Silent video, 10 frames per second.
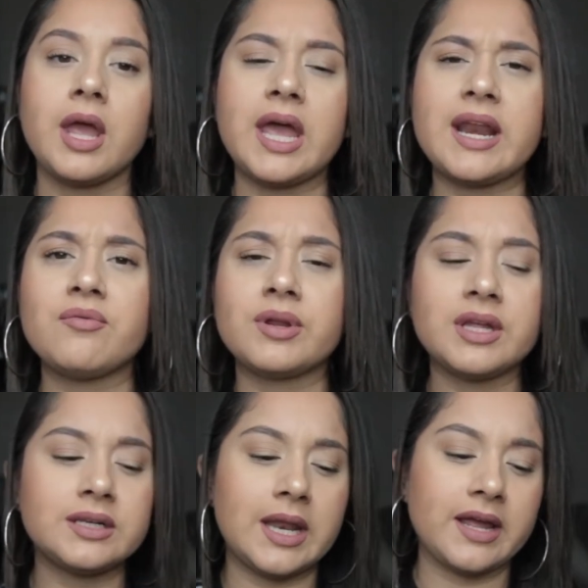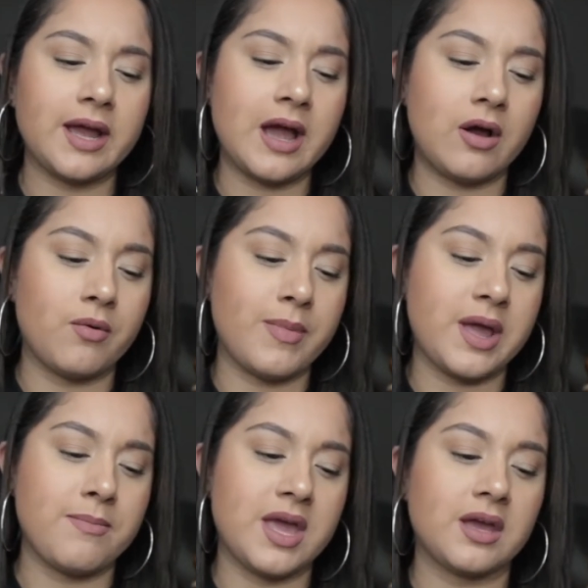And I really like how
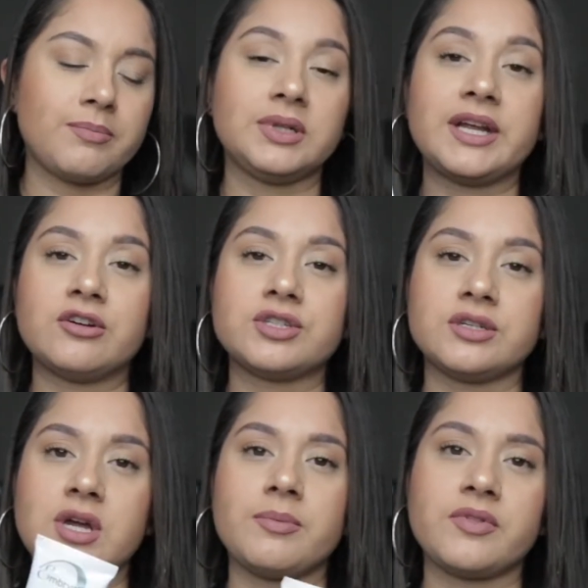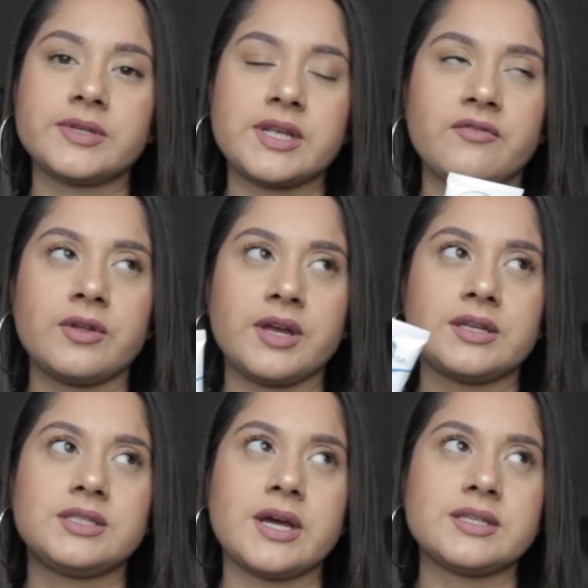my makeup layers on top of this. I feel like
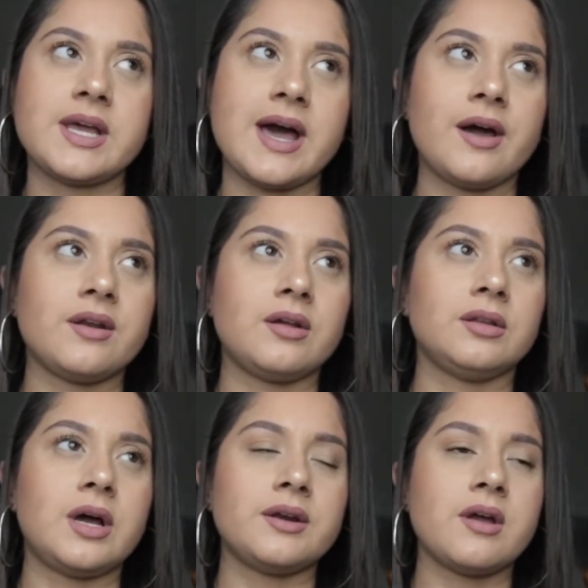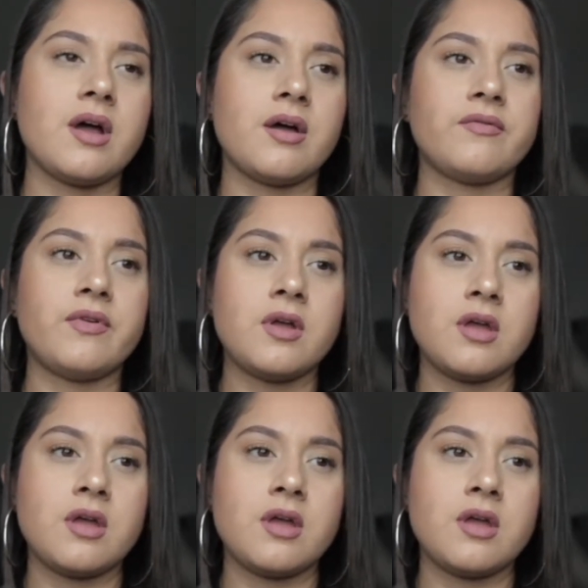it does add a lot of